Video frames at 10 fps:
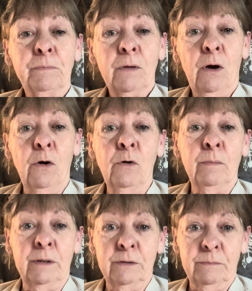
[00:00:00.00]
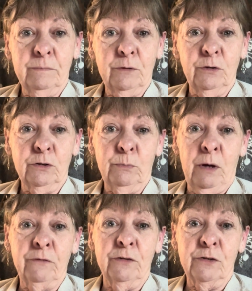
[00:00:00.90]
home and cooked
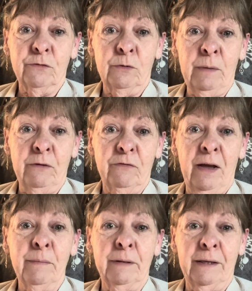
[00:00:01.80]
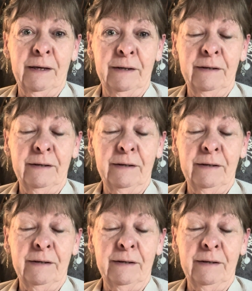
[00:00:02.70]
breakfast for my family.